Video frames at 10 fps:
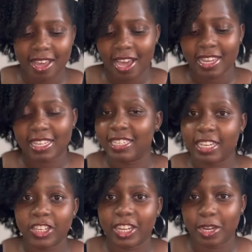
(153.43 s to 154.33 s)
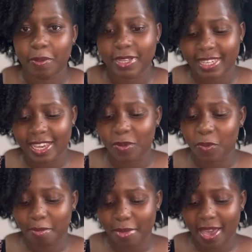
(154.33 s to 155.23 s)
and the stage that I was in
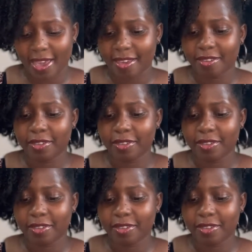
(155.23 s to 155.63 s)
with my...